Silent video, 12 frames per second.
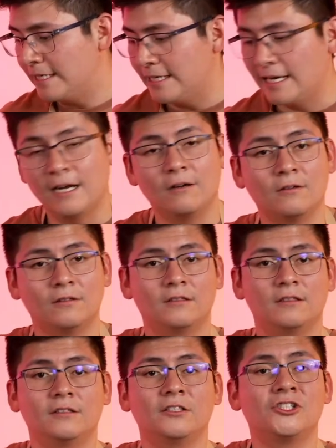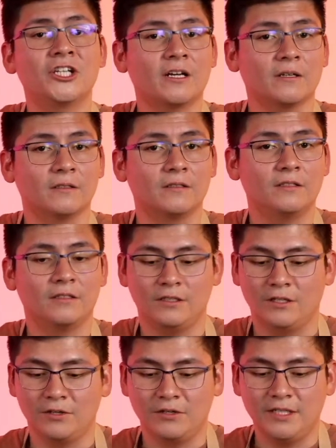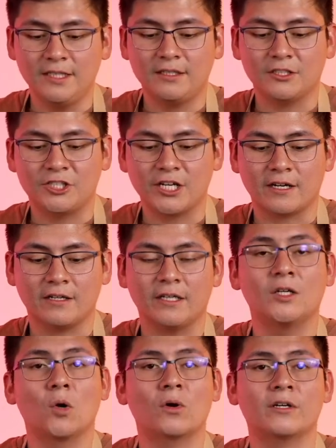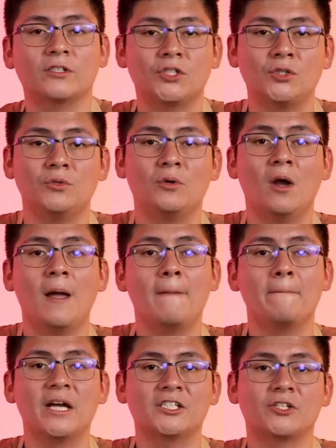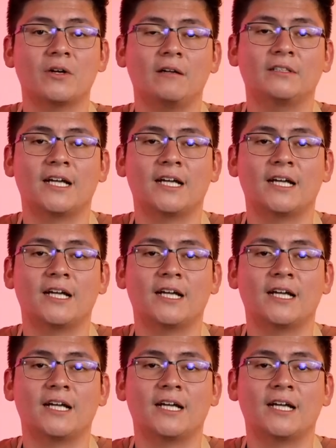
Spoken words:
Now, the jigger. You need the jigger in order to measure out the